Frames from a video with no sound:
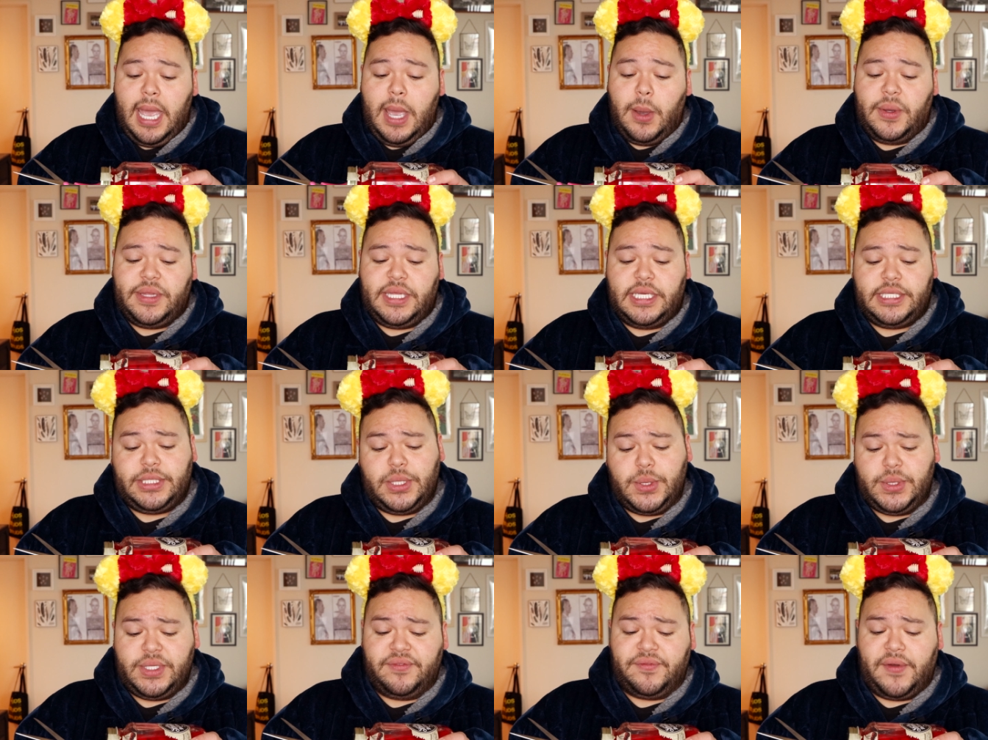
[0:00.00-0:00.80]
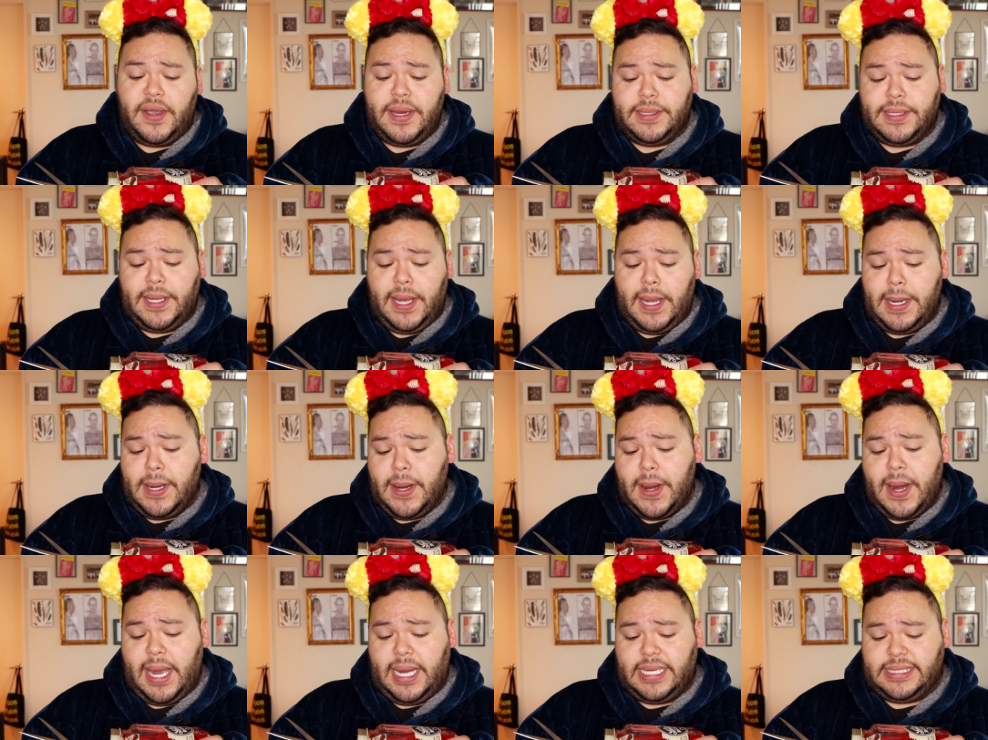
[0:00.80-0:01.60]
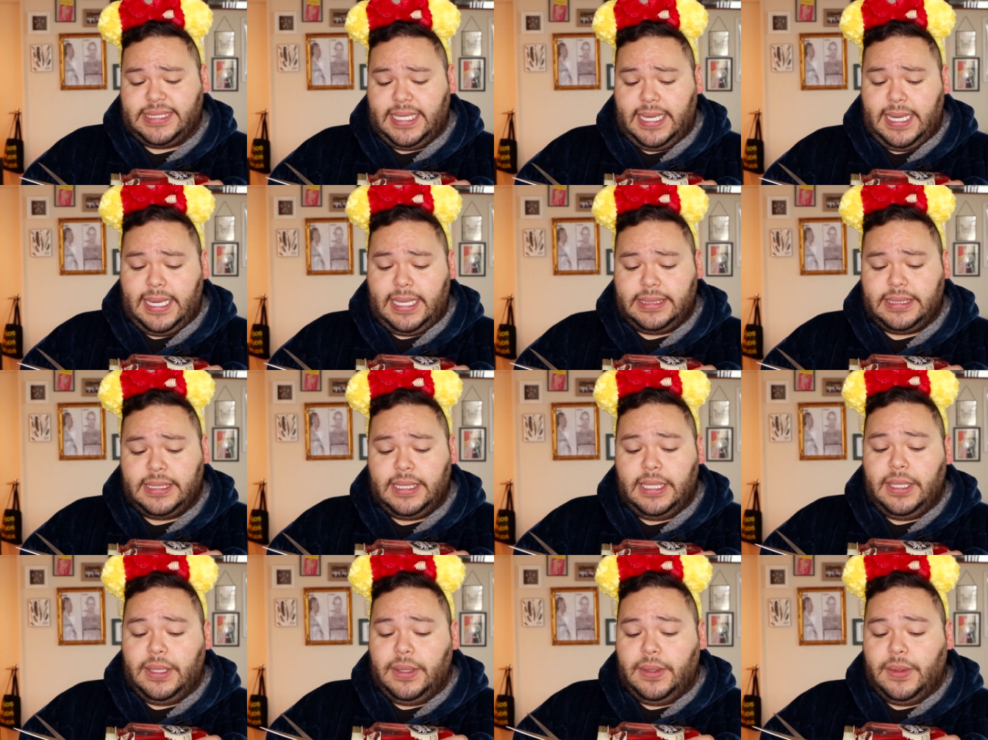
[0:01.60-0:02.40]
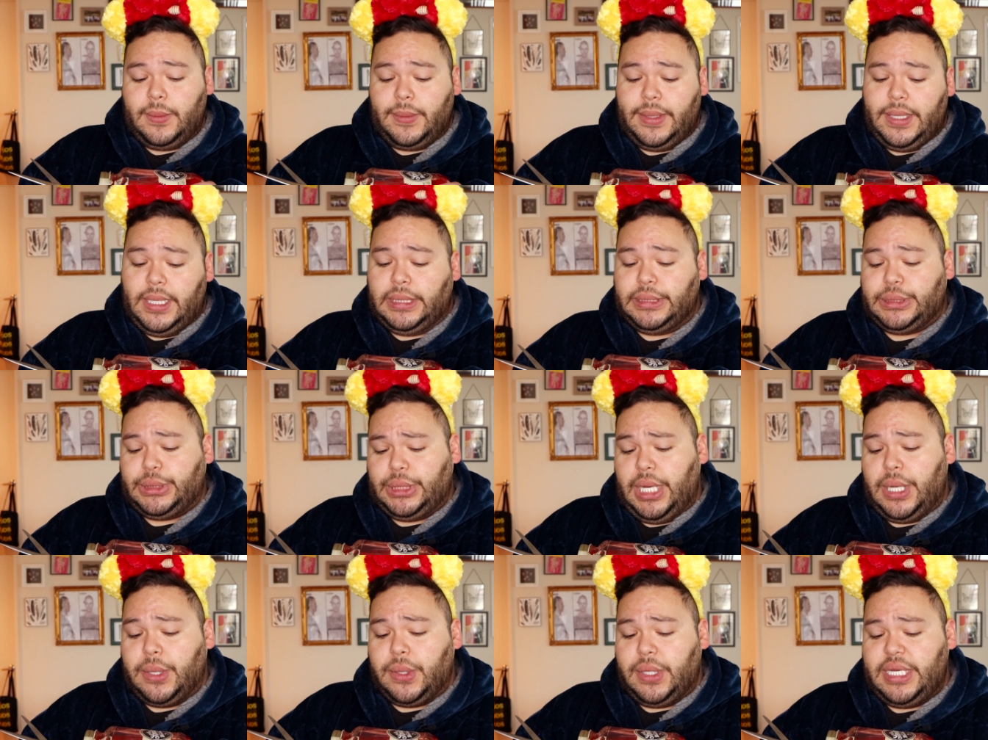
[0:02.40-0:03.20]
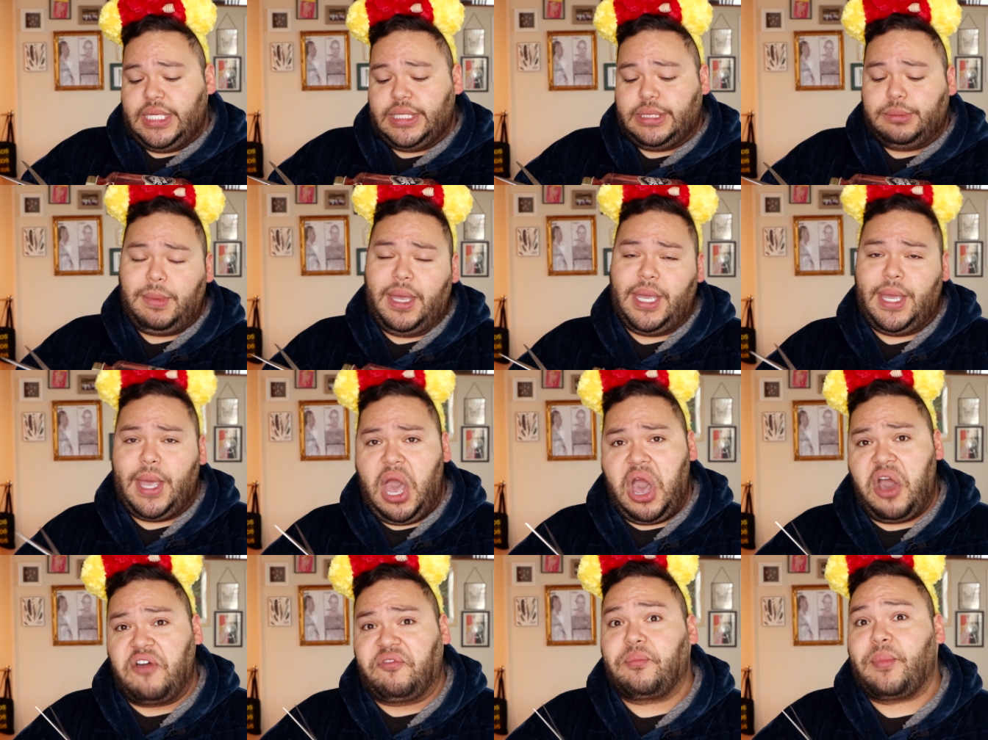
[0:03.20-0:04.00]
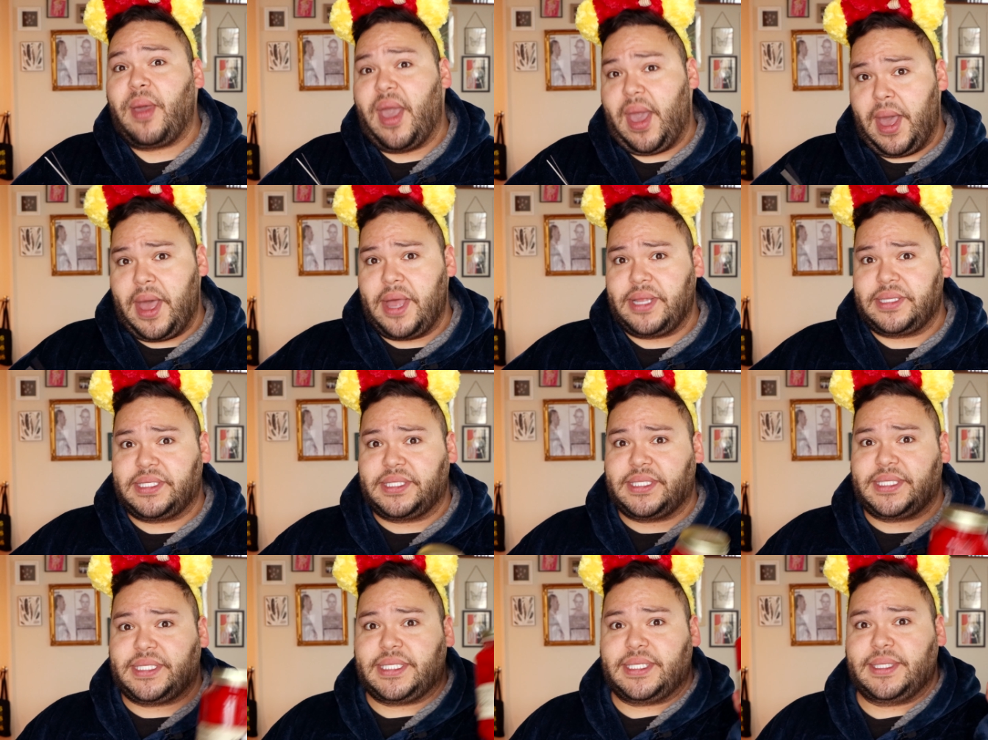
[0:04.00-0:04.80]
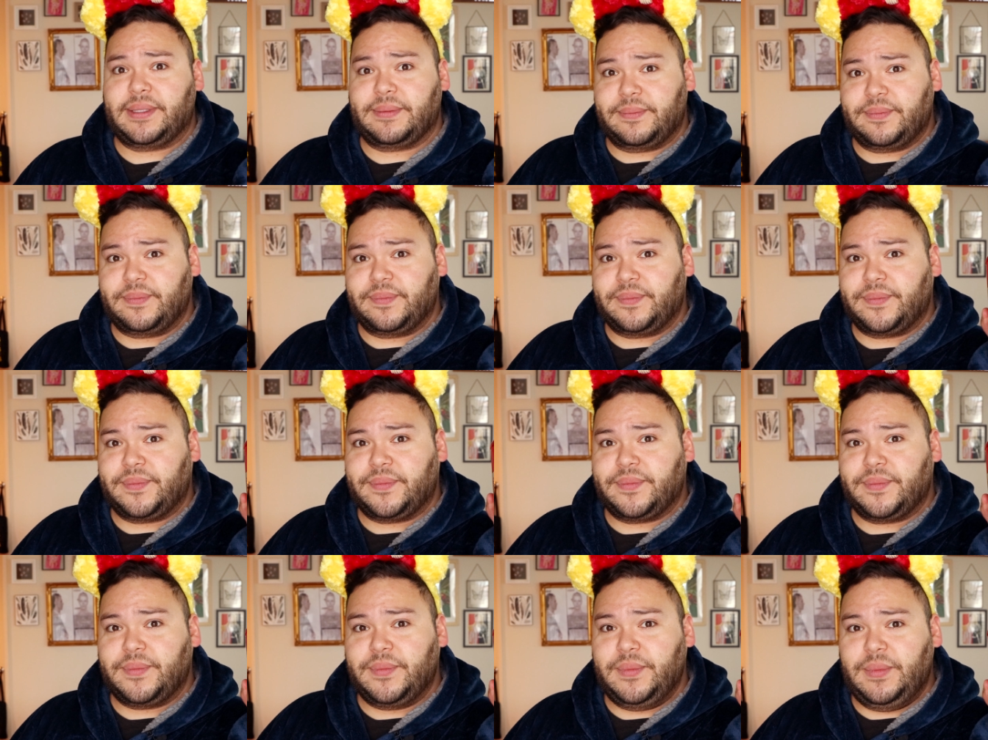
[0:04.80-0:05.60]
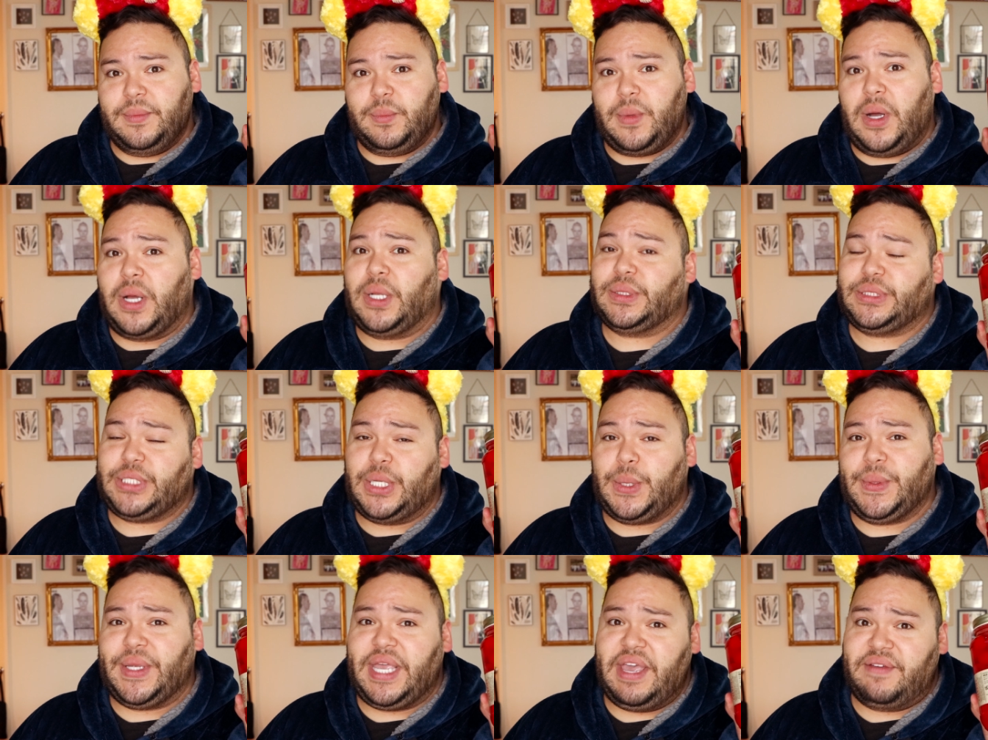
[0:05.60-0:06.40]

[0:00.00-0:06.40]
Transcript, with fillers: with a certified color added. Real cherries may have pits. Well, don't